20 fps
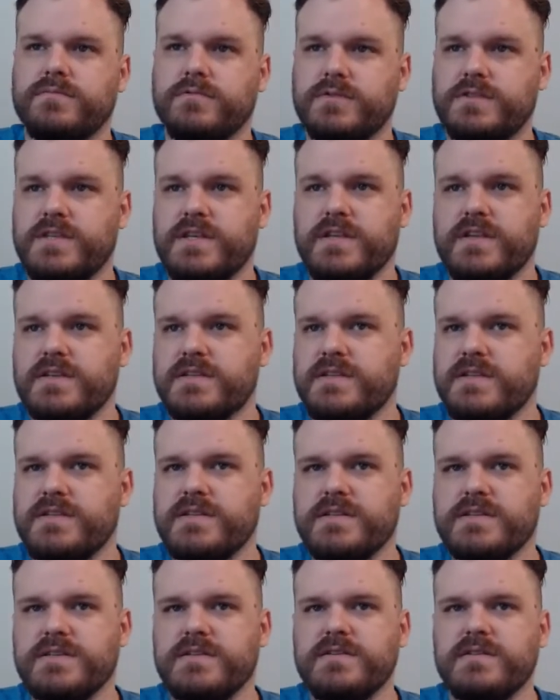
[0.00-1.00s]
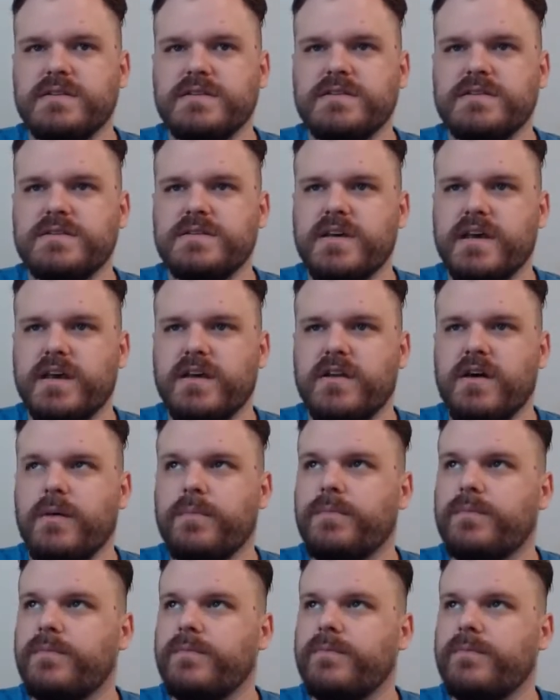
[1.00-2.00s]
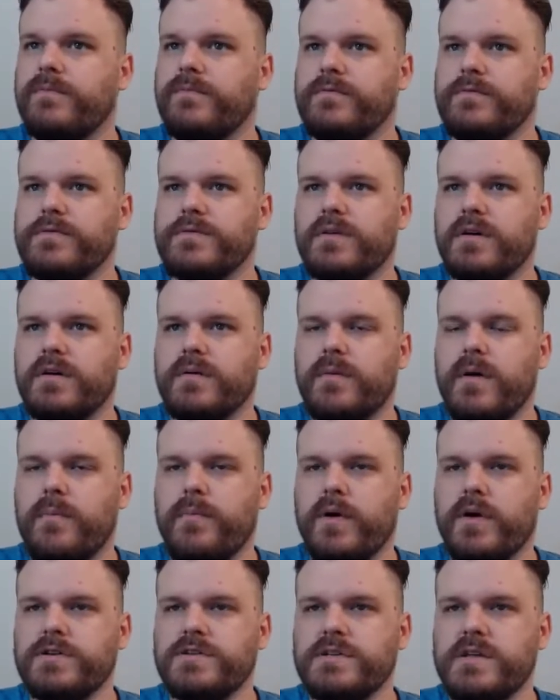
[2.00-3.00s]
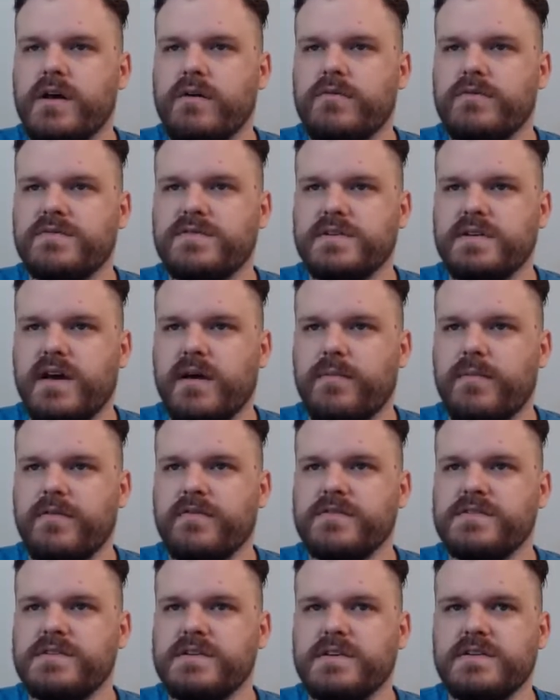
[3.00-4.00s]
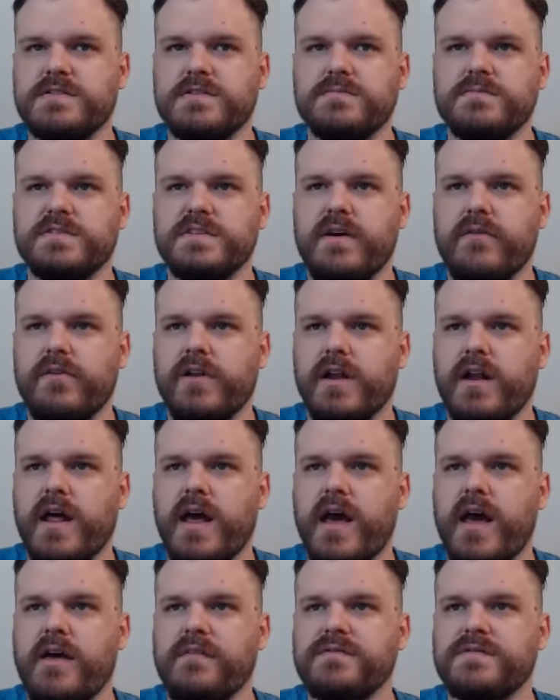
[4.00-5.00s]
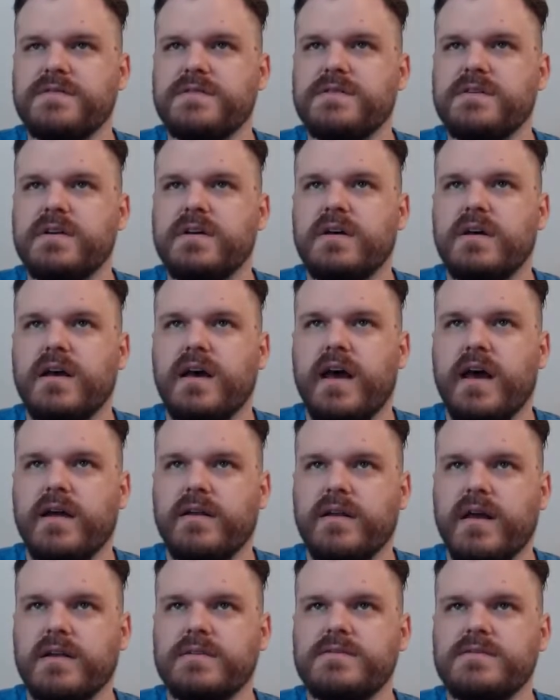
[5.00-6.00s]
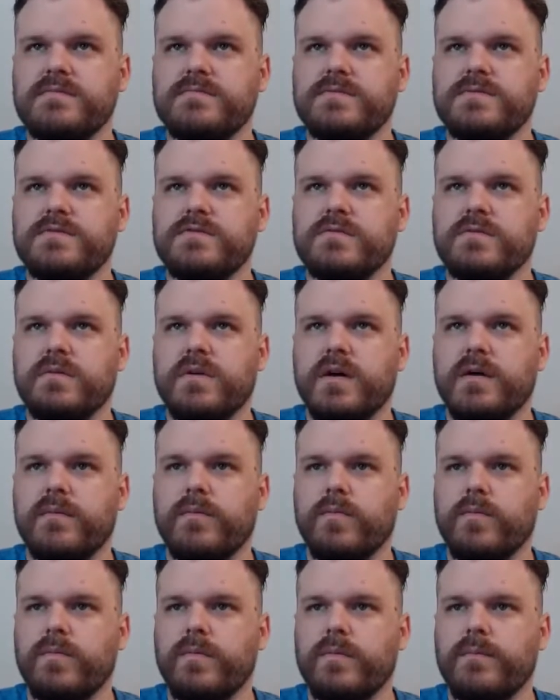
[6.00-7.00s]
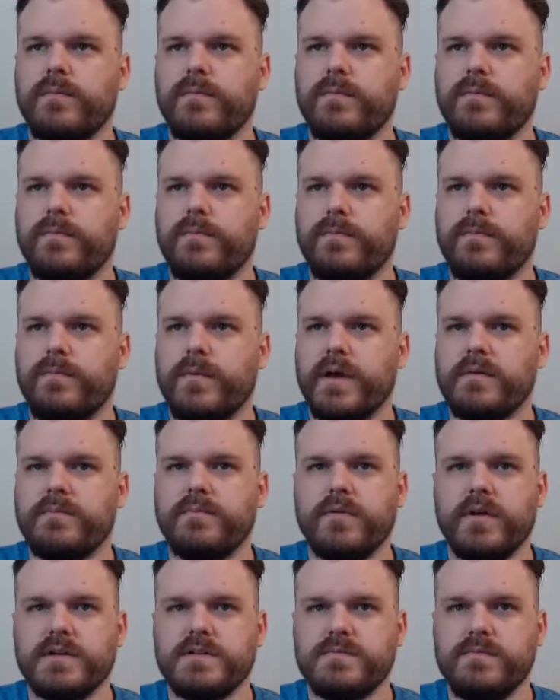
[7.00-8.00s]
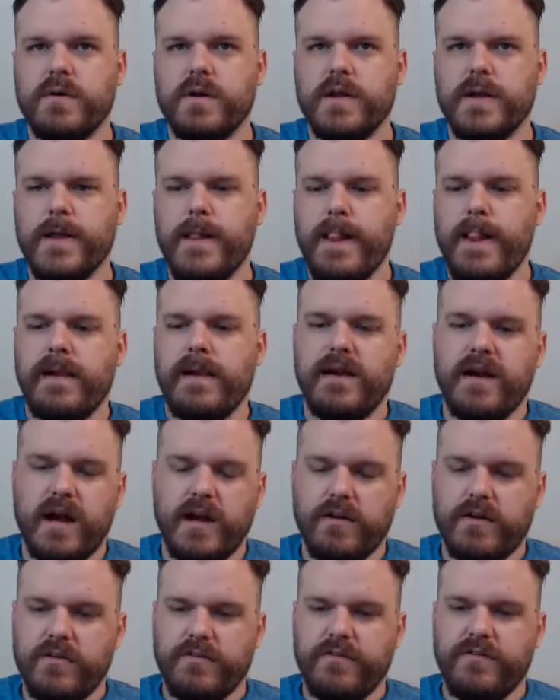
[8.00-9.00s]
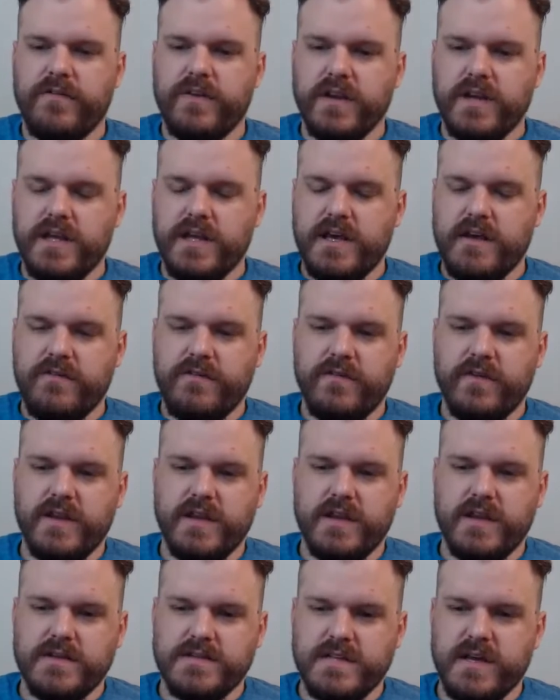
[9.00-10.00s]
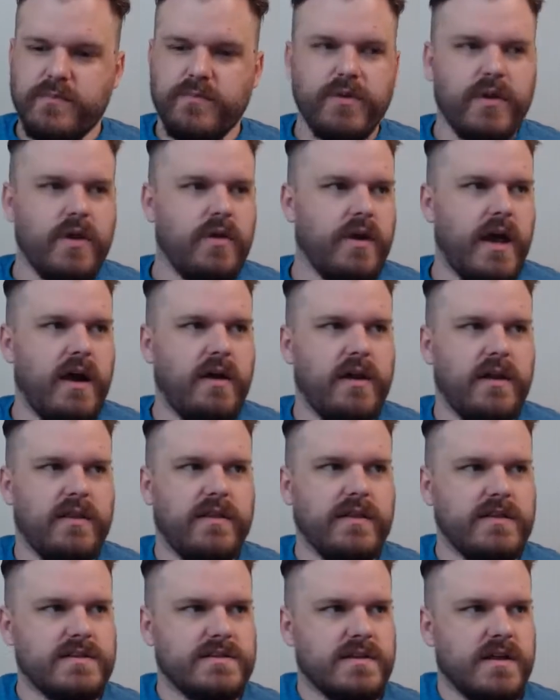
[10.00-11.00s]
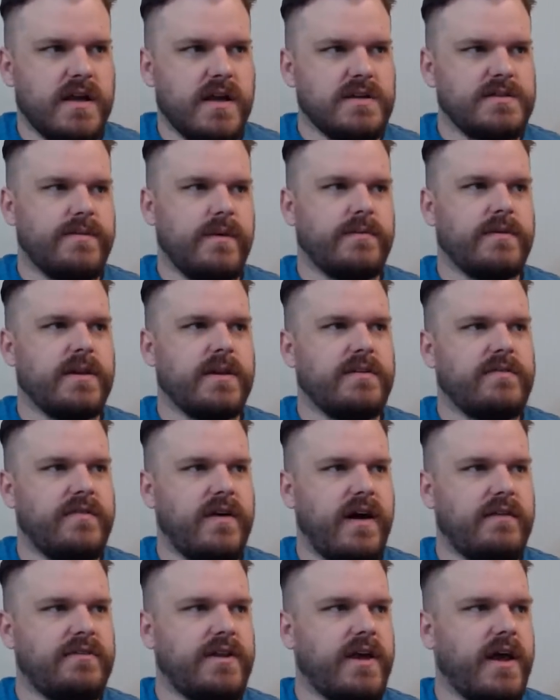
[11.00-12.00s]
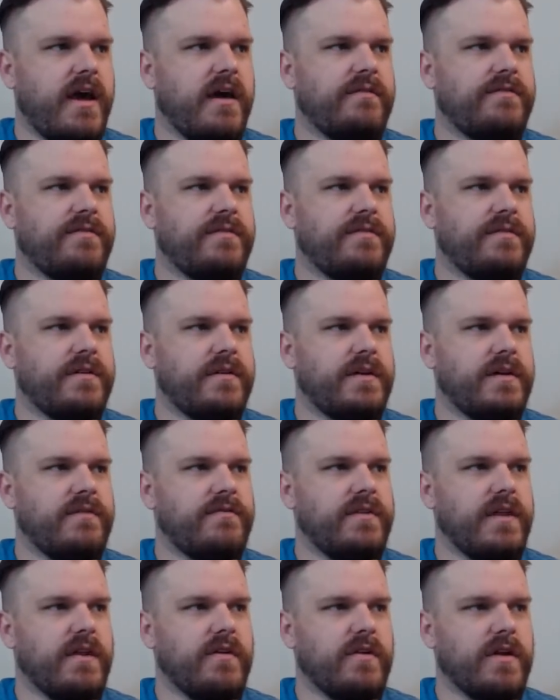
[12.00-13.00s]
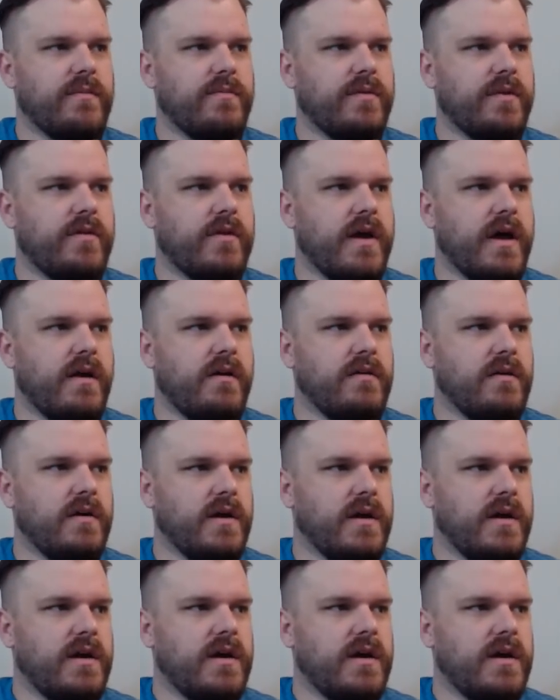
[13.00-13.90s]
seeing this is ticking up for a bunch now. I'm even seeing some 7.5s at some big plus money. I don't know if Philly doesn't get blown out. I think this line's probably like 5.5 if they don't get blown out.